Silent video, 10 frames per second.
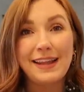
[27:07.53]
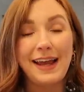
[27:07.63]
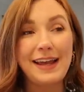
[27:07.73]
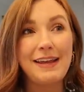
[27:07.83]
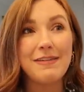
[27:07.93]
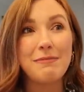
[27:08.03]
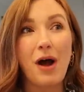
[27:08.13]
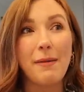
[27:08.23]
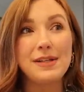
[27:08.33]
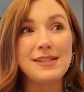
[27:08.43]
And like even
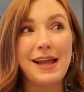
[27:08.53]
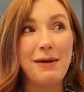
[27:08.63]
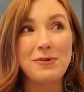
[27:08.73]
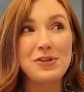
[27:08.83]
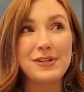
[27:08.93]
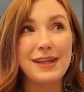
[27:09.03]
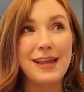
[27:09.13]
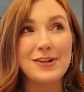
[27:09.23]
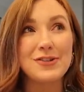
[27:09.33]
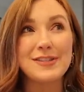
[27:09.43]
mom and Sam were just like,
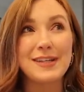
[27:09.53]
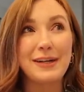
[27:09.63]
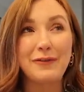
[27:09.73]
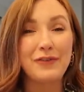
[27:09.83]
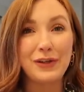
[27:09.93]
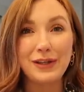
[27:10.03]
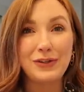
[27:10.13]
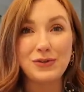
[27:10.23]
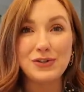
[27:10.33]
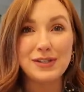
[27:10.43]
that just didn't feel
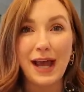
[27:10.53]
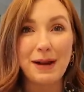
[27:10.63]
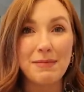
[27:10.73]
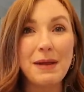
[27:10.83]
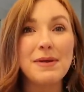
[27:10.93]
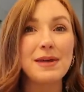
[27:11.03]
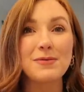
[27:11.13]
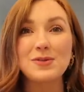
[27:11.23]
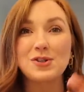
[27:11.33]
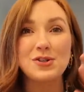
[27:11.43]
like you just had a baby that
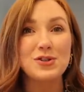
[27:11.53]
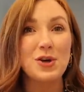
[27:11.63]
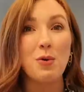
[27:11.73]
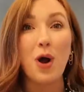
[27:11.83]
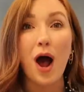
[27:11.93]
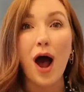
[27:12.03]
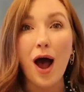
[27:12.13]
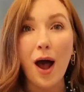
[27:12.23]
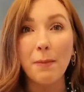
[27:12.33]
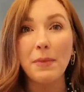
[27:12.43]
was just so
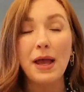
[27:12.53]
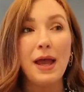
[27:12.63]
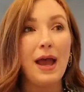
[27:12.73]
calm